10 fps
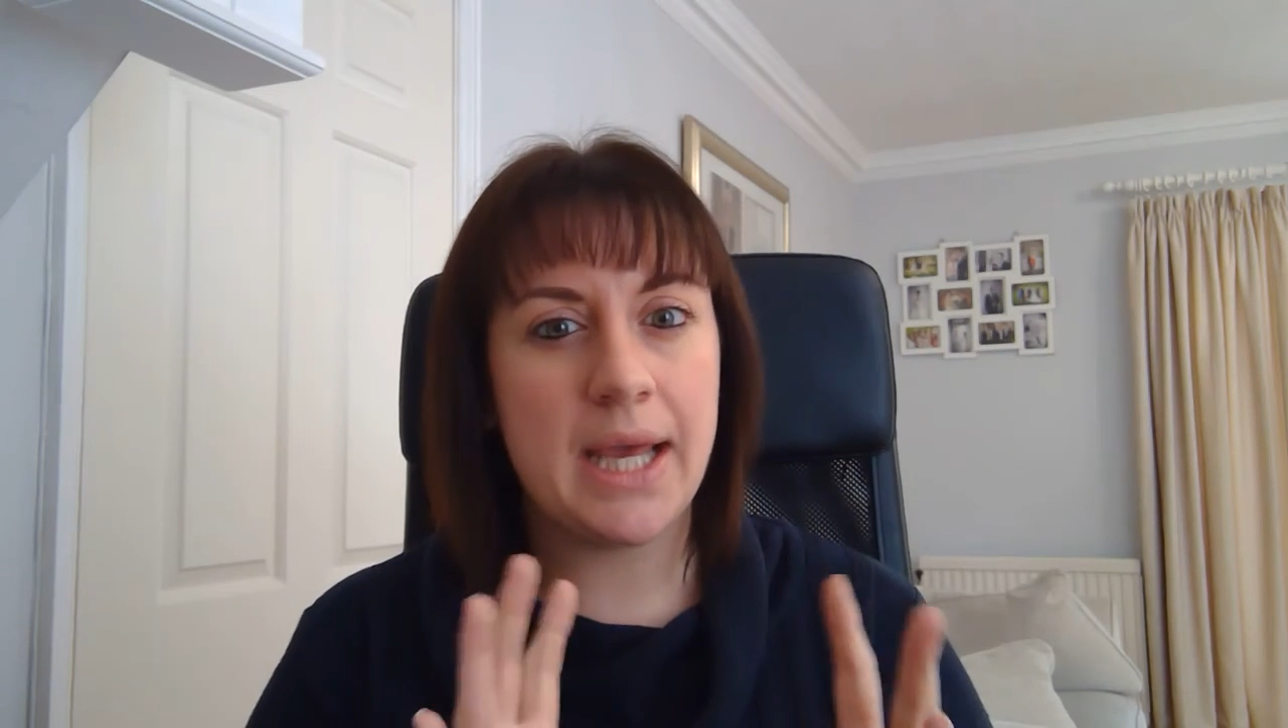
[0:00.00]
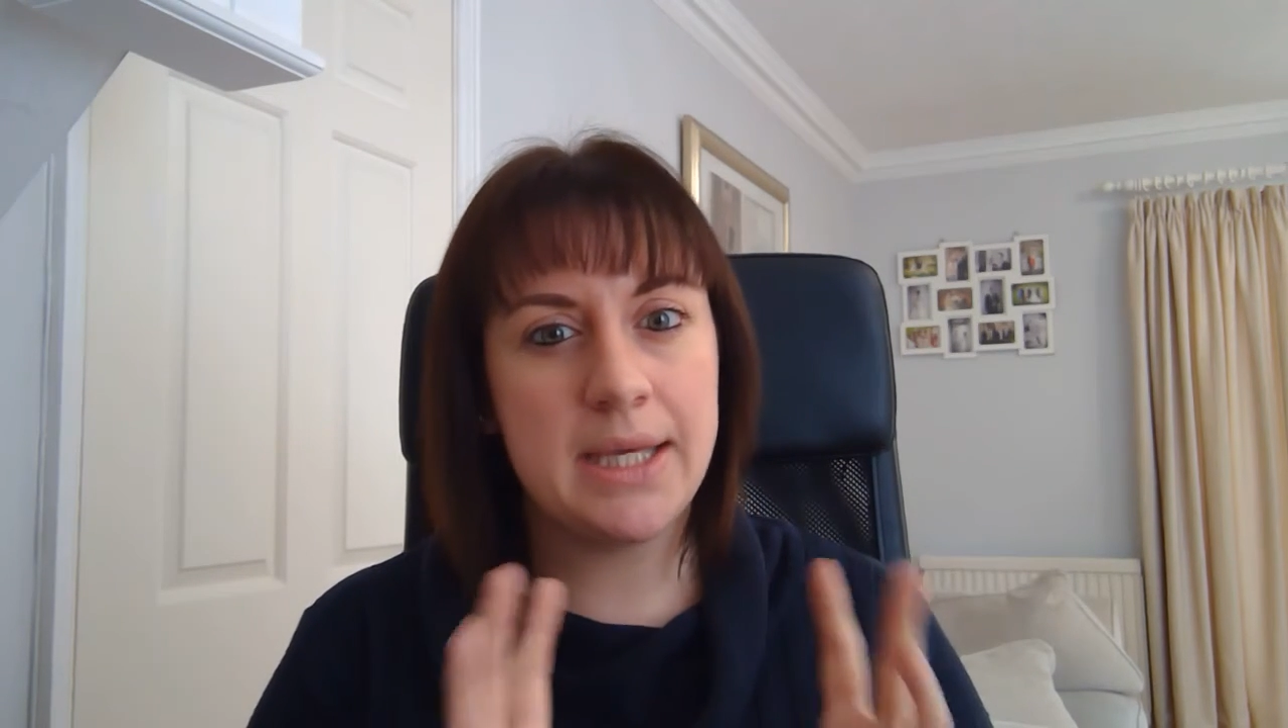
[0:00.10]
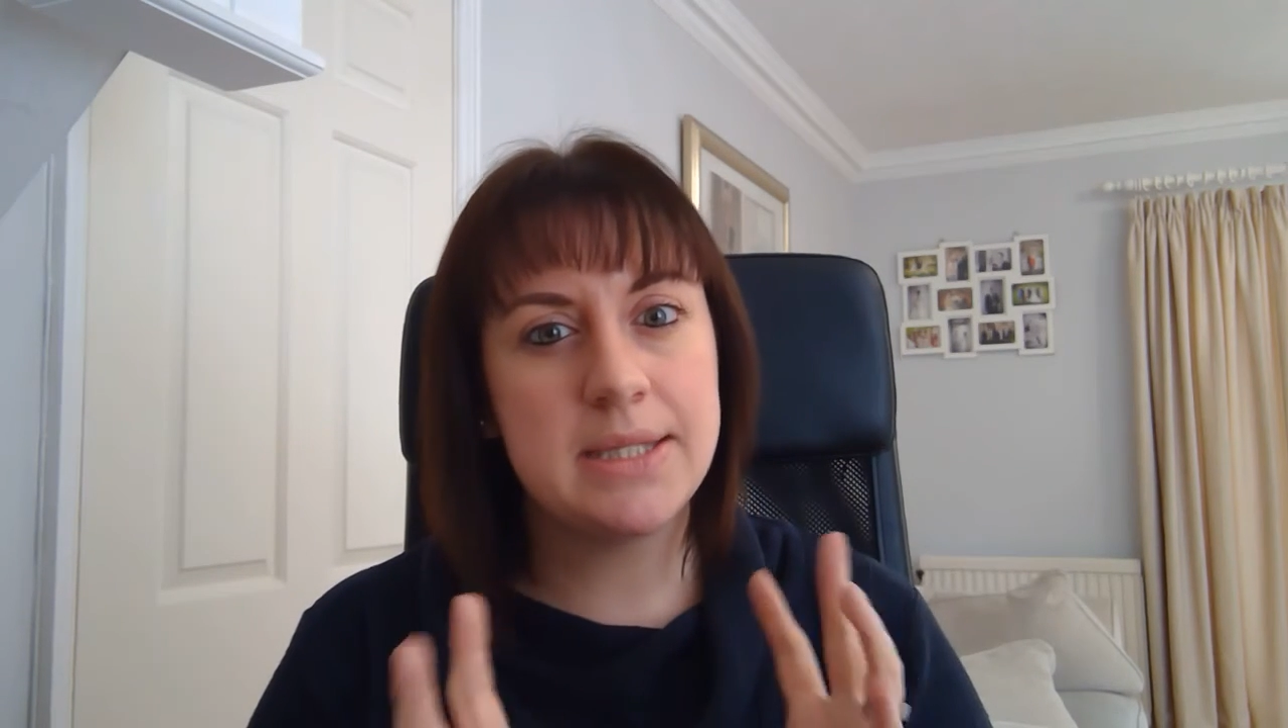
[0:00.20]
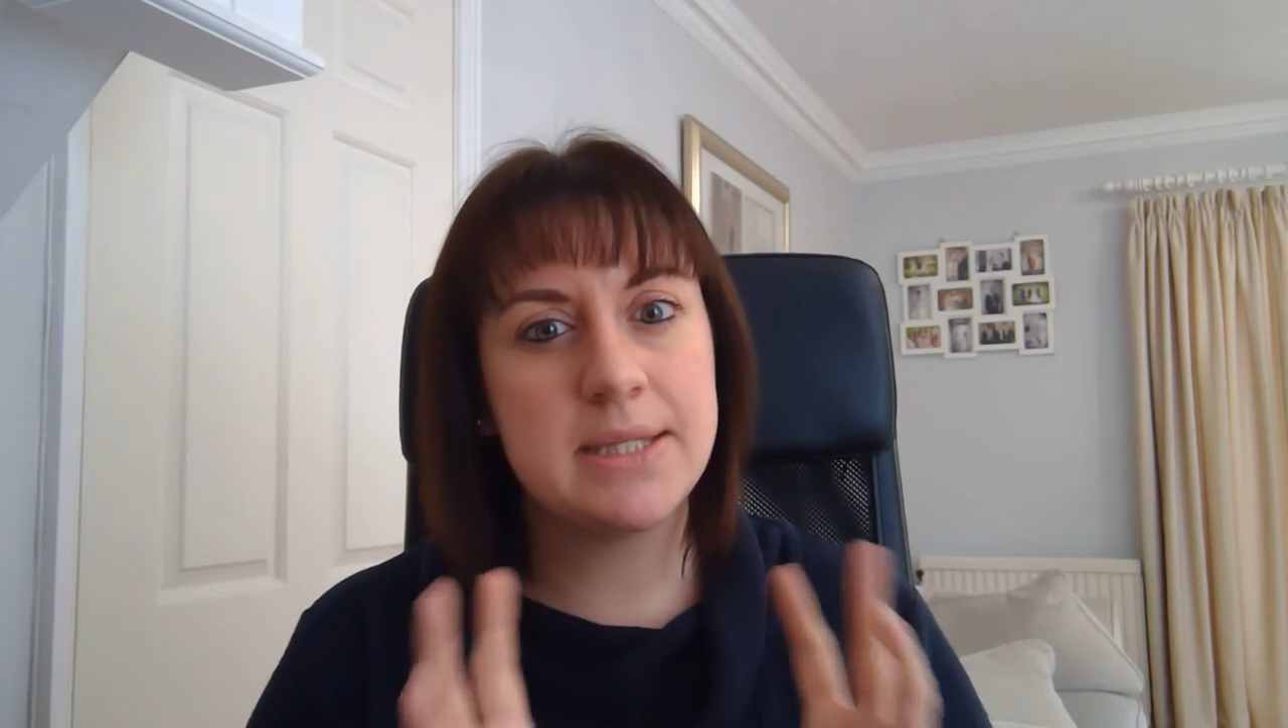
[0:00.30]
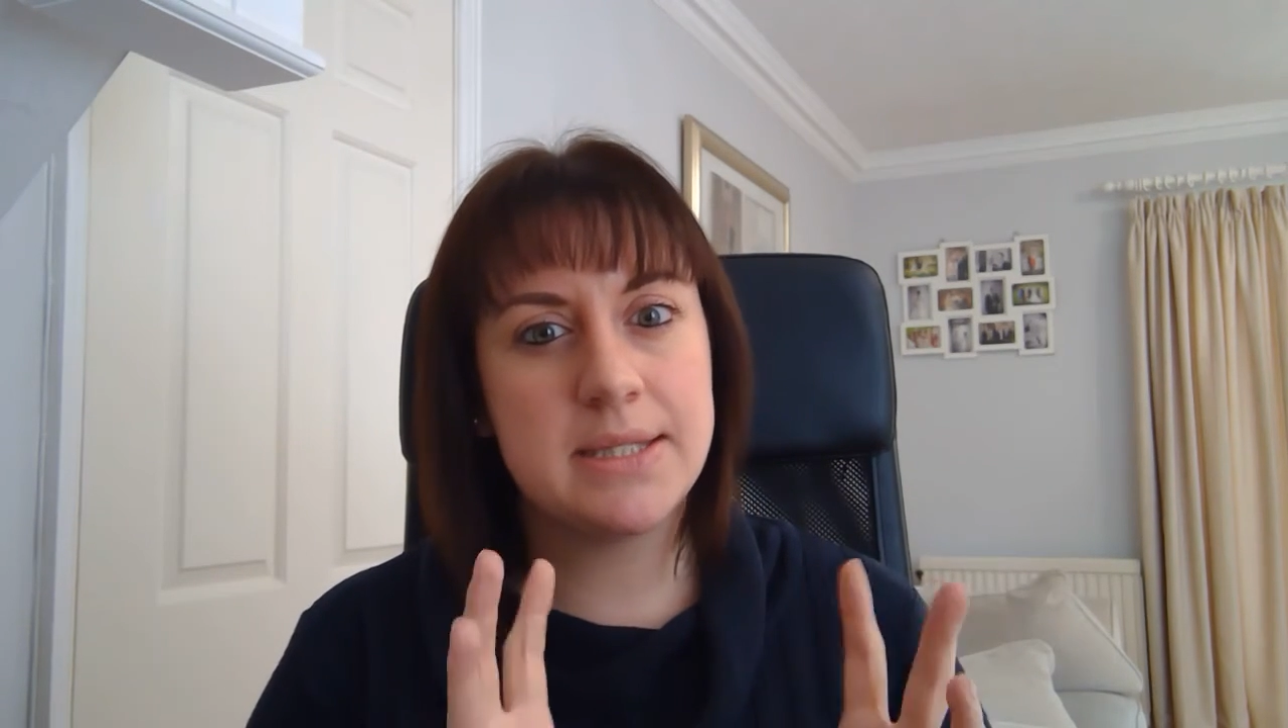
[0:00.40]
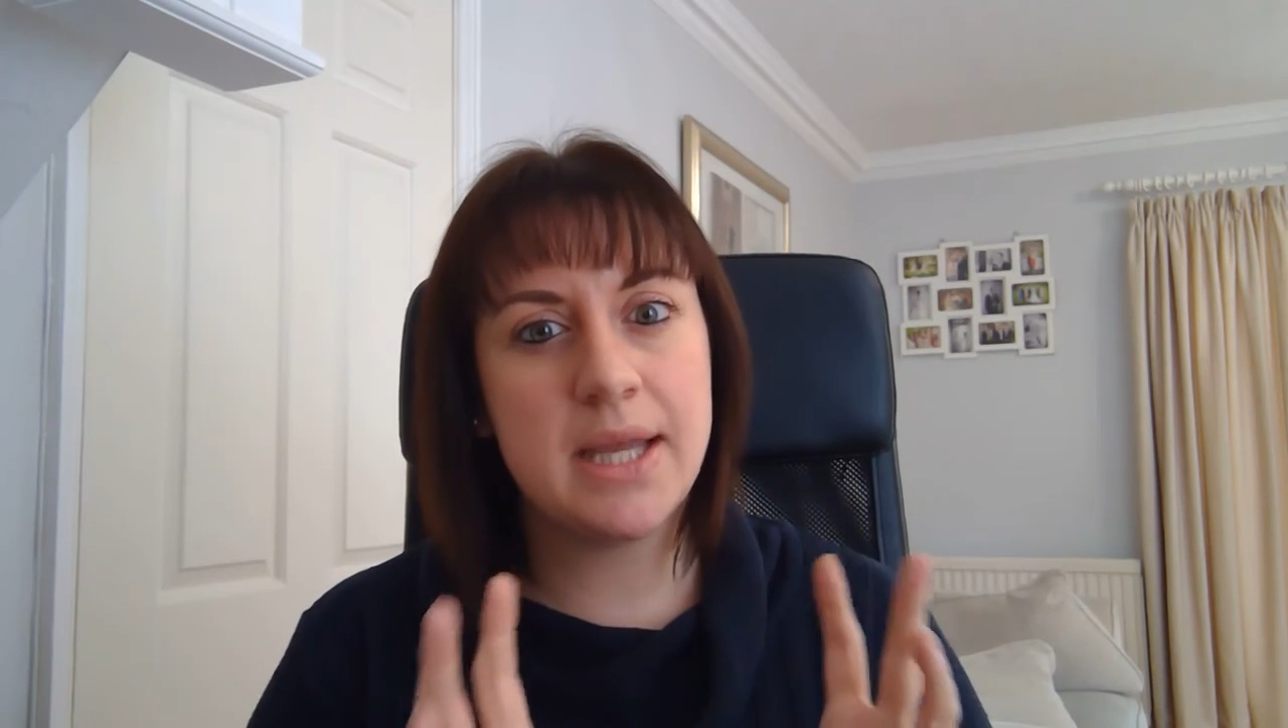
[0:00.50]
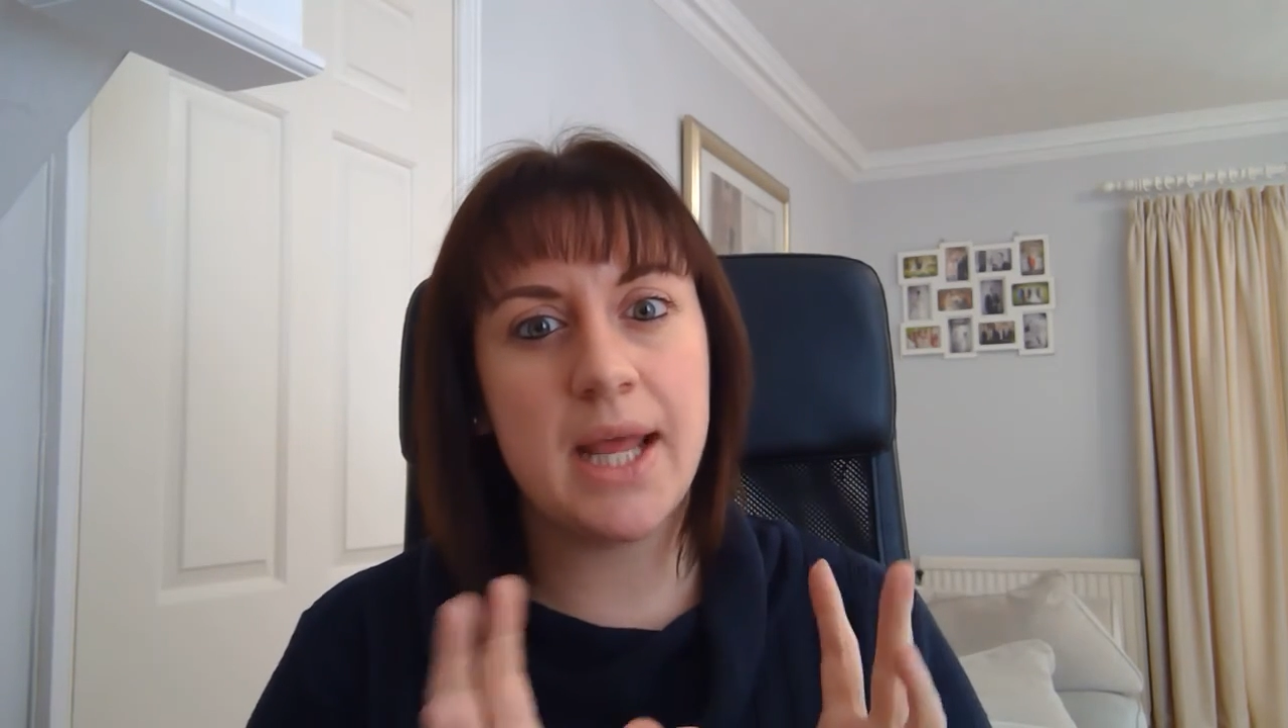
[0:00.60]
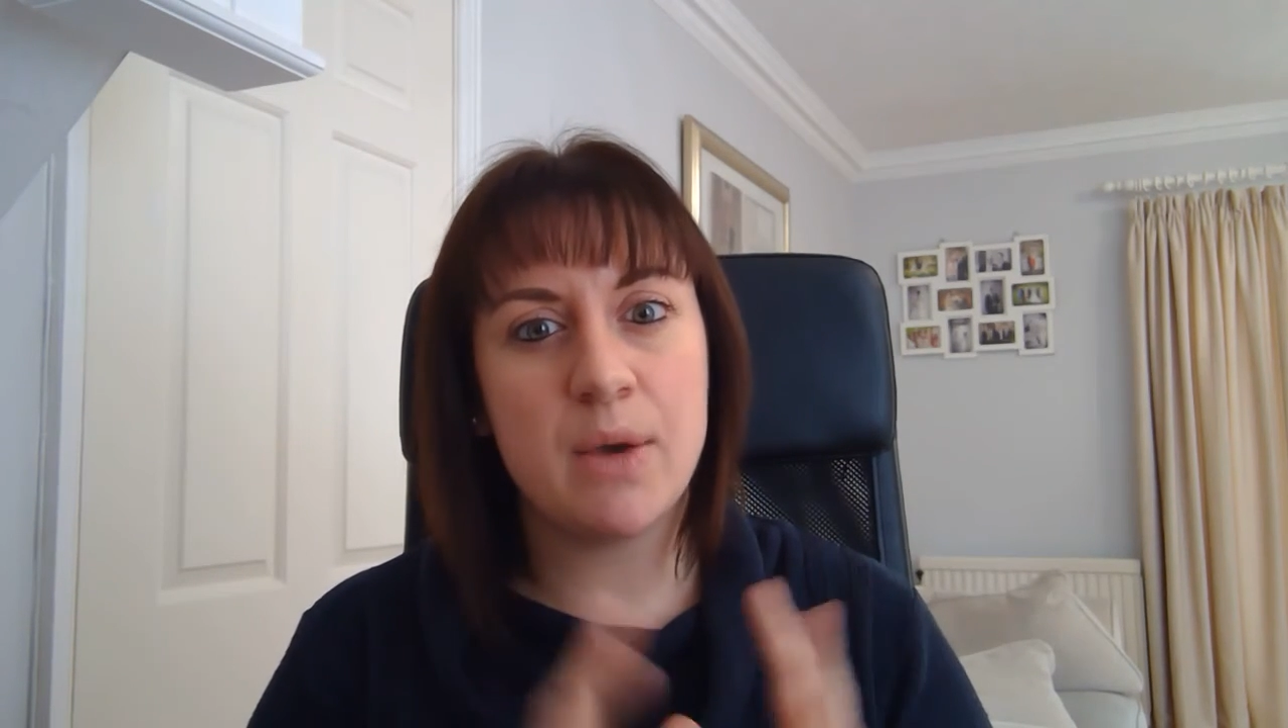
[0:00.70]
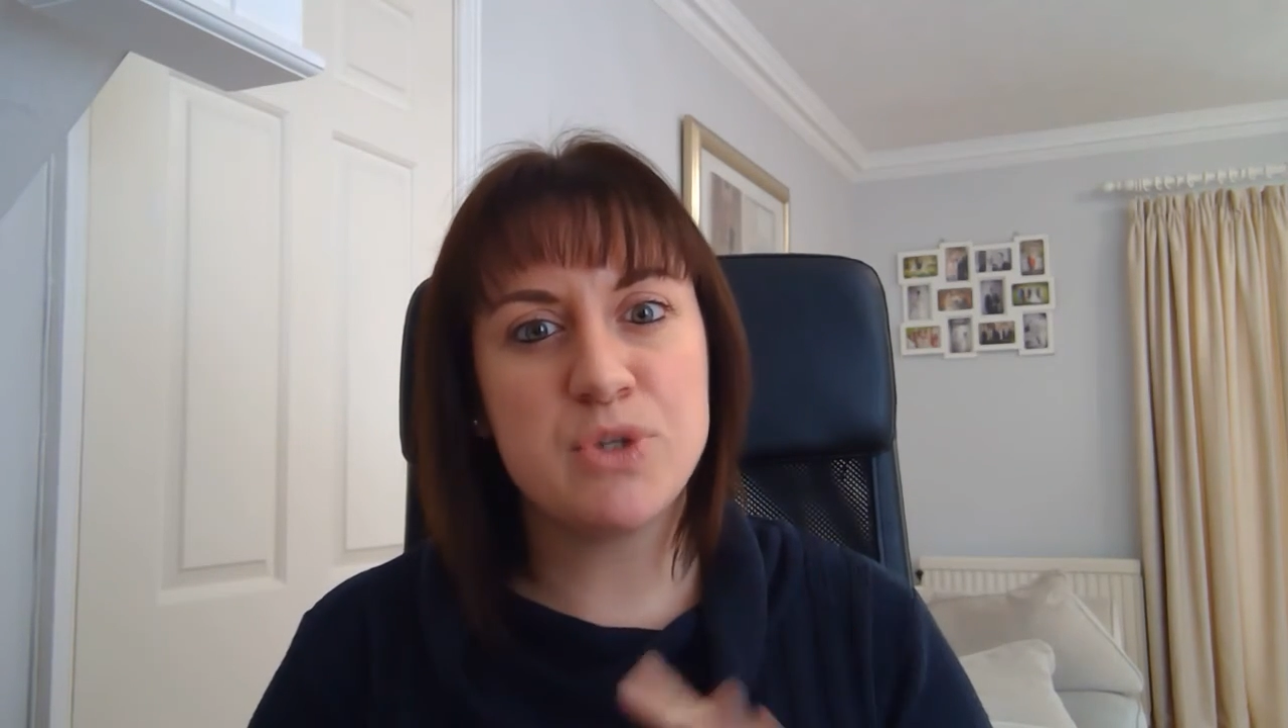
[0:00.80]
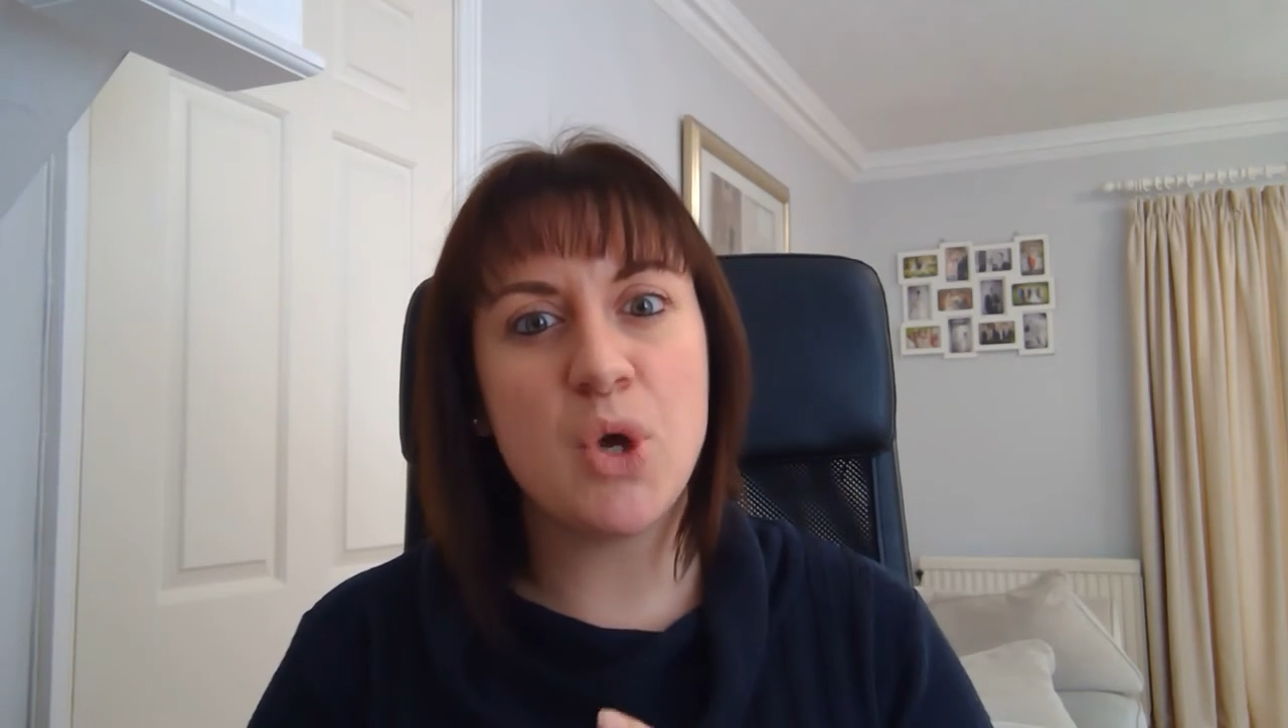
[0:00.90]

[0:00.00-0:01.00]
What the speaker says: 8 and 10 hours